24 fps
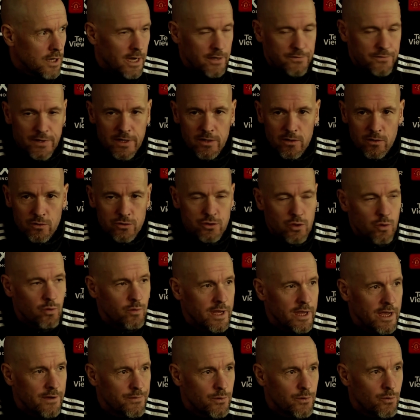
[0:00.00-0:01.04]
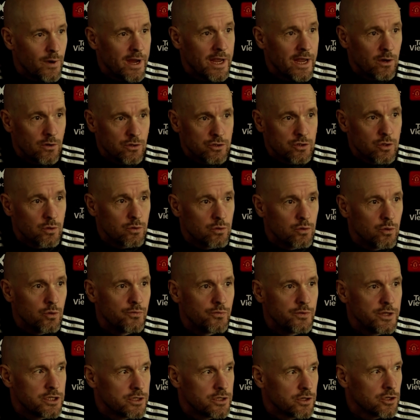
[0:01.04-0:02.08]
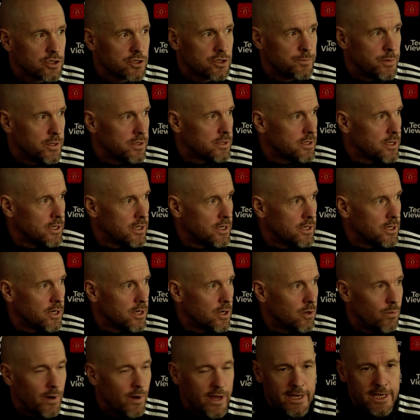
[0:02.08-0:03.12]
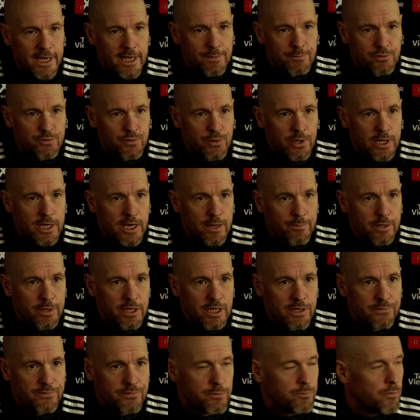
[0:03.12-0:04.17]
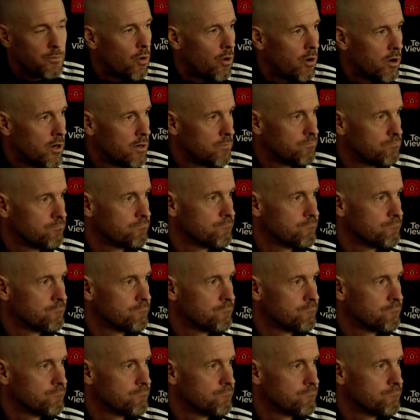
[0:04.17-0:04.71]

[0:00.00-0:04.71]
I think also we have away also good results, but in away games we can be even more,